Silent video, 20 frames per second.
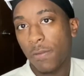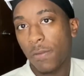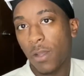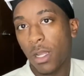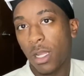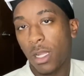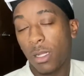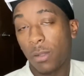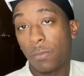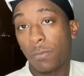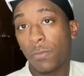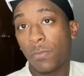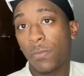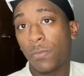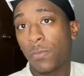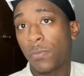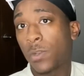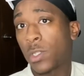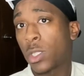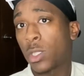
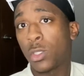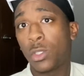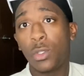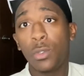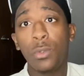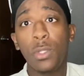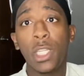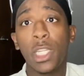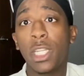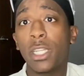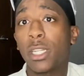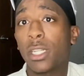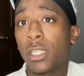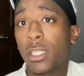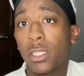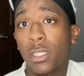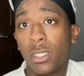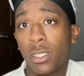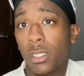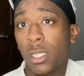for the 2
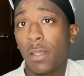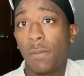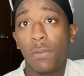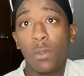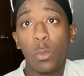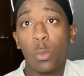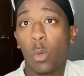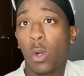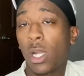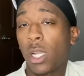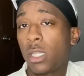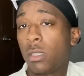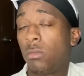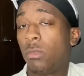years if you want